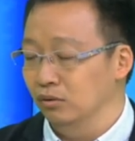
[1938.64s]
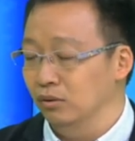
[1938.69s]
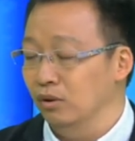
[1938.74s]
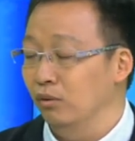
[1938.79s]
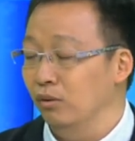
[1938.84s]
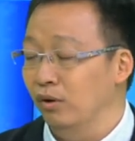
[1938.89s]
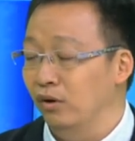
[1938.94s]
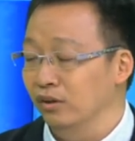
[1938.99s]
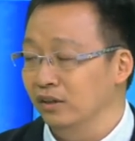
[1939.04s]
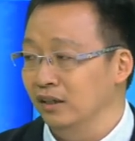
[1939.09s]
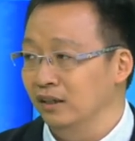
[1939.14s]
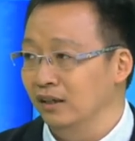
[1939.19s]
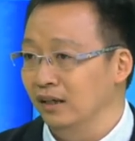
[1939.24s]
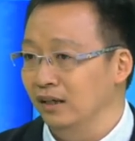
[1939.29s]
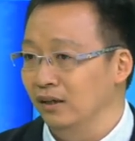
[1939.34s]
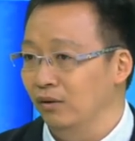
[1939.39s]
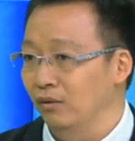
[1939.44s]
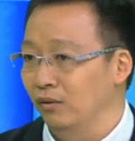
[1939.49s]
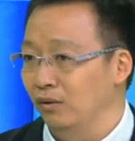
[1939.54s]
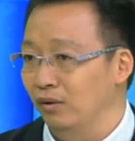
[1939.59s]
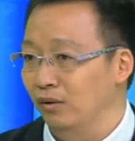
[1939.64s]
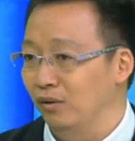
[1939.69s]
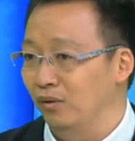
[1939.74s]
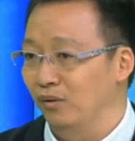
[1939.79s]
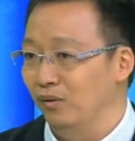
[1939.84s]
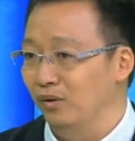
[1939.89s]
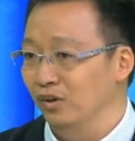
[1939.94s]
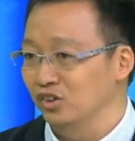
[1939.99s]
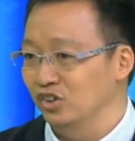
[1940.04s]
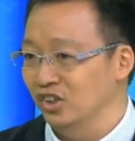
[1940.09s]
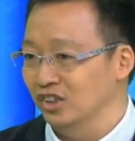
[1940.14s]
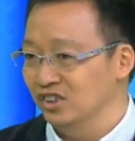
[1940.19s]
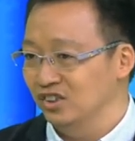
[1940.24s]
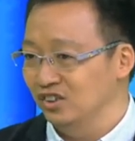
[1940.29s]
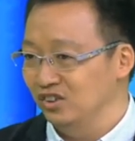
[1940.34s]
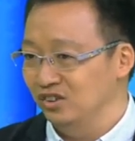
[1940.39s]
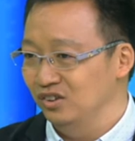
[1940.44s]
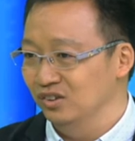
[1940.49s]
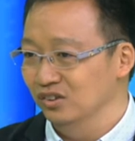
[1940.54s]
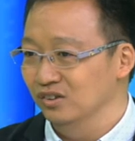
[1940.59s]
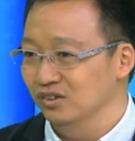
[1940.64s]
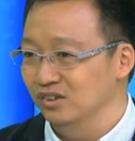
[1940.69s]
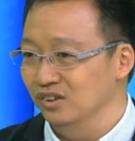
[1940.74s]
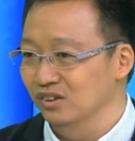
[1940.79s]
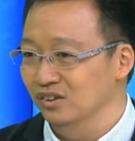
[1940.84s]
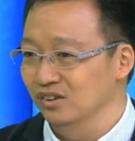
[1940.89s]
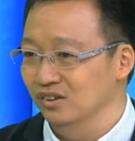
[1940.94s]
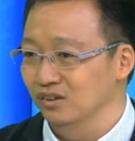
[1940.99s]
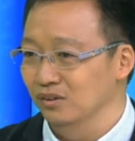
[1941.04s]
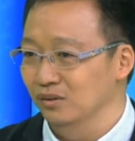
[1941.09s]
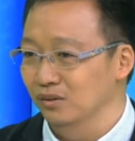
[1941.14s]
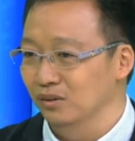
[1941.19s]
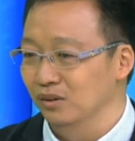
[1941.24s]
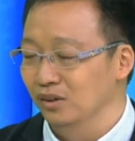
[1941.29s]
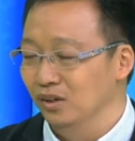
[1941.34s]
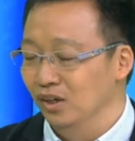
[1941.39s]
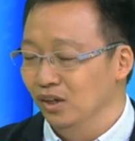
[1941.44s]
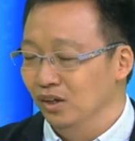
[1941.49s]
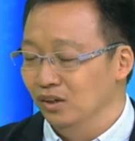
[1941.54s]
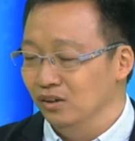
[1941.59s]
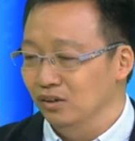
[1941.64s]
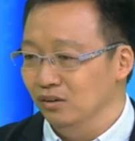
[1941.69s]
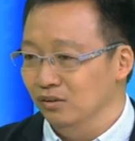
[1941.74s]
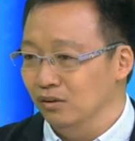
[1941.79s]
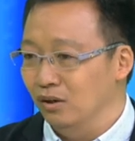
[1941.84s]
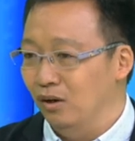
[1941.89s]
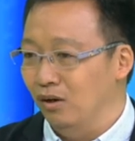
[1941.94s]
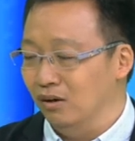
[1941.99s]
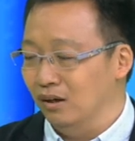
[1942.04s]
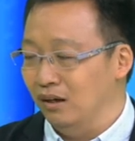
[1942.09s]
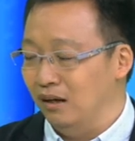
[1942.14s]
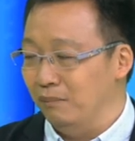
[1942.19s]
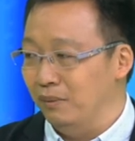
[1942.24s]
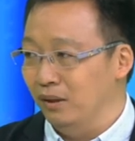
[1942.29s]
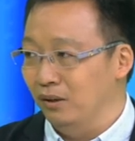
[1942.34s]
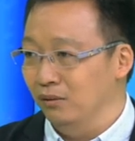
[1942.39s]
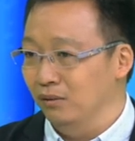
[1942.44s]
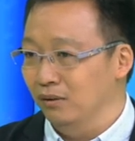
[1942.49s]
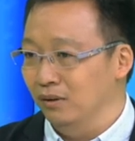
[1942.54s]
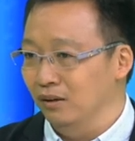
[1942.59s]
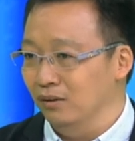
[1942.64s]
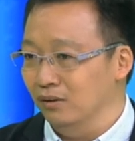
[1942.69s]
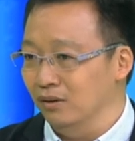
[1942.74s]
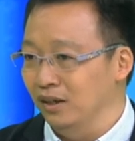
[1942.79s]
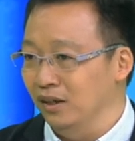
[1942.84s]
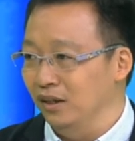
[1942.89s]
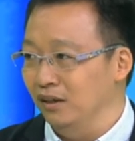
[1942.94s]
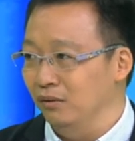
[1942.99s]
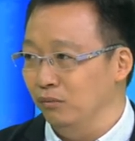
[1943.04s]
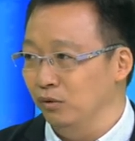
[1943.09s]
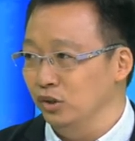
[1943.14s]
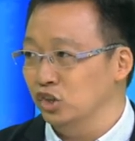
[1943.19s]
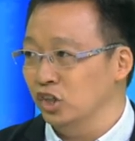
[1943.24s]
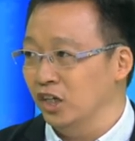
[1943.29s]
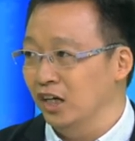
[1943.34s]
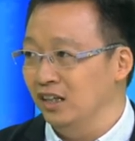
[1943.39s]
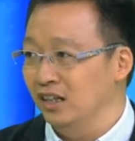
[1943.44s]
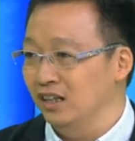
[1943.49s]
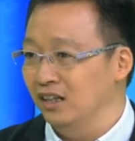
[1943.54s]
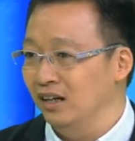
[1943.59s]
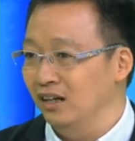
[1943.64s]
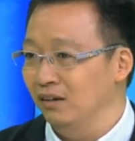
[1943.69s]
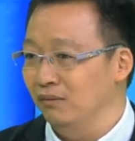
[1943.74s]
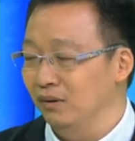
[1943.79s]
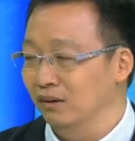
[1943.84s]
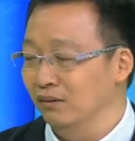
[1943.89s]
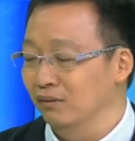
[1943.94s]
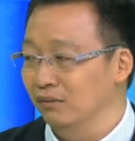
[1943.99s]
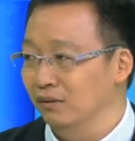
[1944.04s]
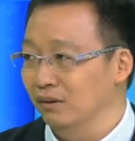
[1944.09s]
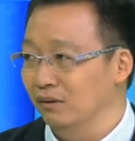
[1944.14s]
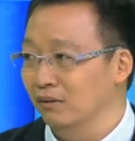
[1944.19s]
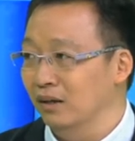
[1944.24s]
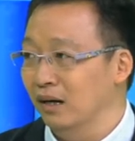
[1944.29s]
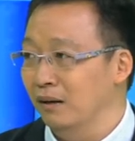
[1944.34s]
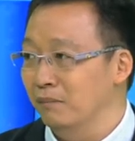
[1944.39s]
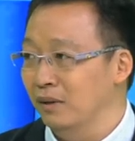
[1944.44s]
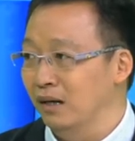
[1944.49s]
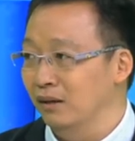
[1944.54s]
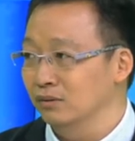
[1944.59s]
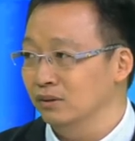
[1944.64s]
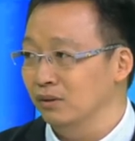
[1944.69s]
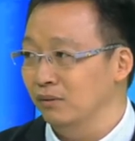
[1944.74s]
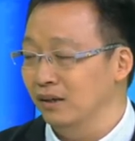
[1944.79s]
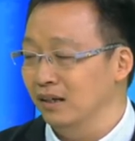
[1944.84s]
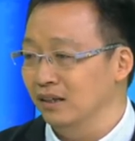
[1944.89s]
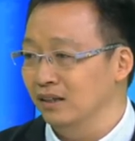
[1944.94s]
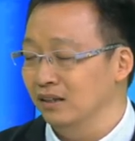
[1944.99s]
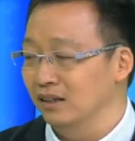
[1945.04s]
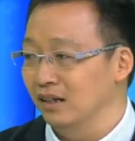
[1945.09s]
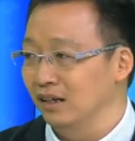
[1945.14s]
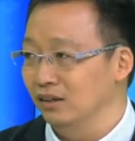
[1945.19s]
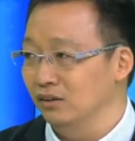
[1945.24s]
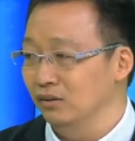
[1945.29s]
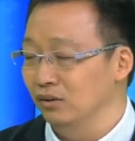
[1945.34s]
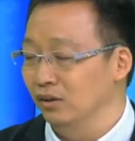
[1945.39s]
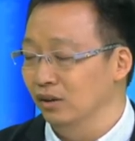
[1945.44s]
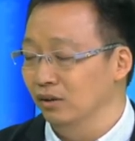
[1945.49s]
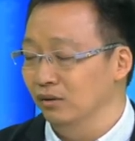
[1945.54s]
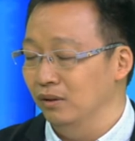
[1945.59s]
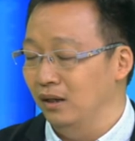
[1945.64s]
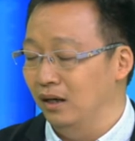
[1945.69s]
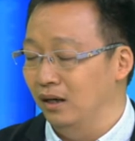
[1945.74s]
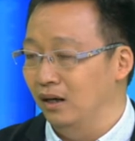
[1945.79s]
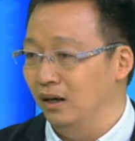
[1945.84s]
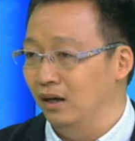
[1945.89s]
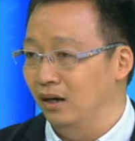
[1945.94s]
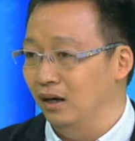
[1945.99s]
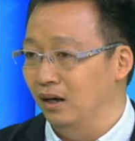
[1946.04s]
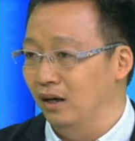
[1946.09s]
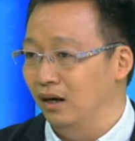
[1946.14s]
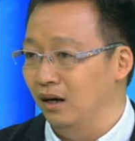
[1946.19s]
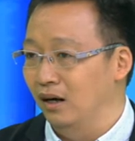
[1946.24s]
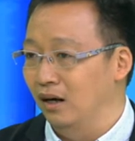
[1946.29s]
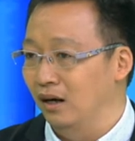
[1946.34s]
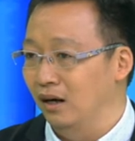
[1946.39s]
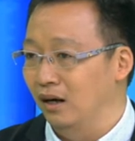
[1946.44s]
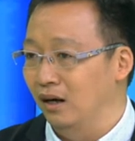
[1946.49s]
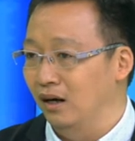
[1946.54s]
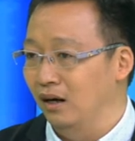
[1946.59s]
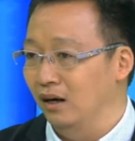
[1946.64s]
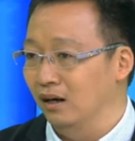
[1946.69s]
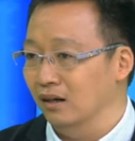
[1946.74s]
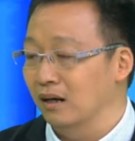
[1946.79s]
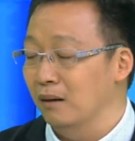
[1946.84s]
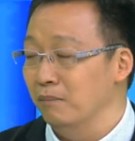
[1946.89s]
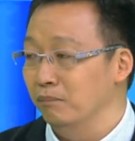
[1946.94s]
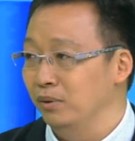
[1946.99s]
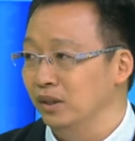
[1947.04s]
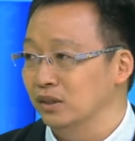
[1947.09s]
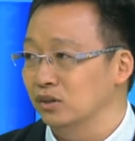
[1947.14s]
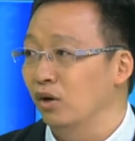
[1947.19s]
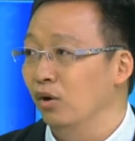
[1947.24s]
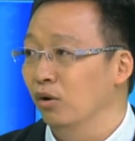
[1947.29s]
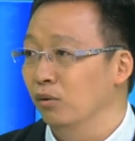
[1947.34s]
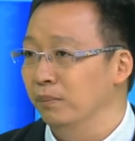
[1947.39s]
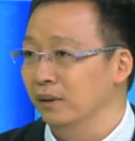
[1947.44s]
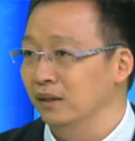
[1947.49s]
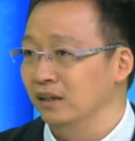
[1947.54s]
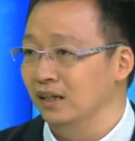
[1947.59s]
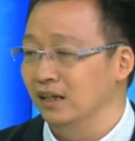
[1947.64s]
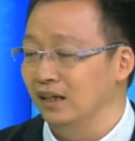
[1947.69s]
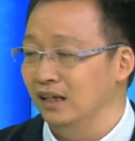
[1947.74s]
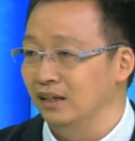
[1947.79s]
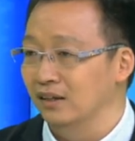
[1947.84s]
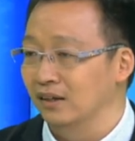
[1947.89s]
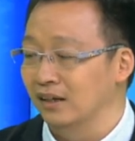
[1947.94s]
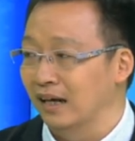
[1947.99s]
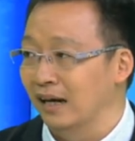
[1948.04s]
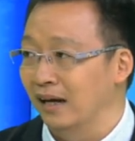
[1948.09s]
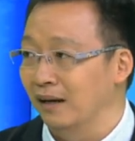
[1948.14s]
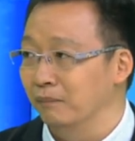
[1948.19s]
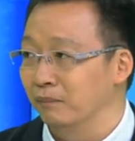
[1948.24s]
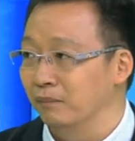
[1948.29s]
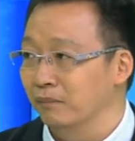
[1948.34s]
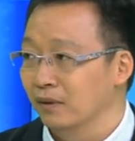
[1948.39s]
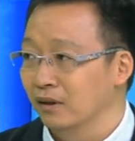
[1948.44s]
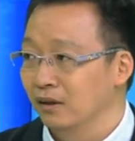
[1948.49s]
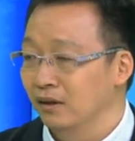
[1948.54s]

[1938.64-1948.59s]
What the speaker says: coordinate or just to talk about which candidate will come out, rather than compete openly in the game.